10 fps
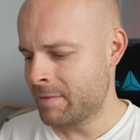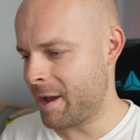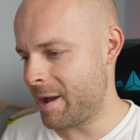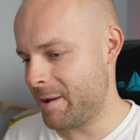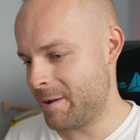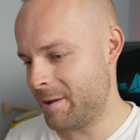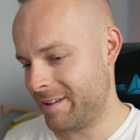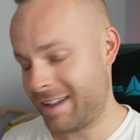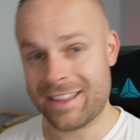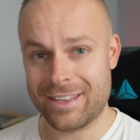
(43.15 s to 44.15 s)

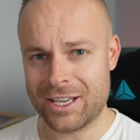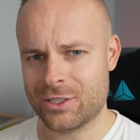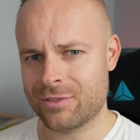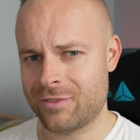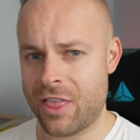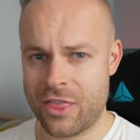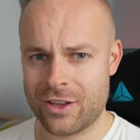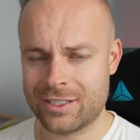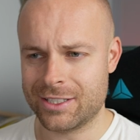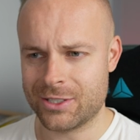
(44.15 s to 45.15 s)
at the age of
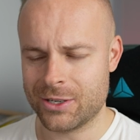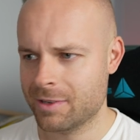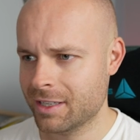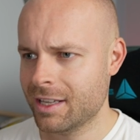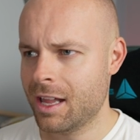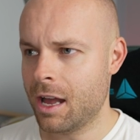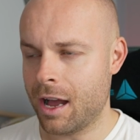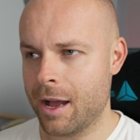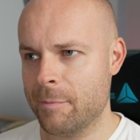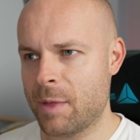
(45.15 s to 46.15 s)
32.
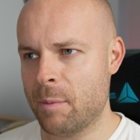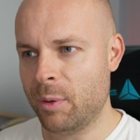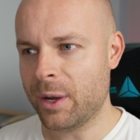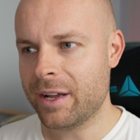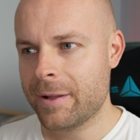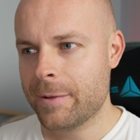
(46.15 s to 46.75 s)
But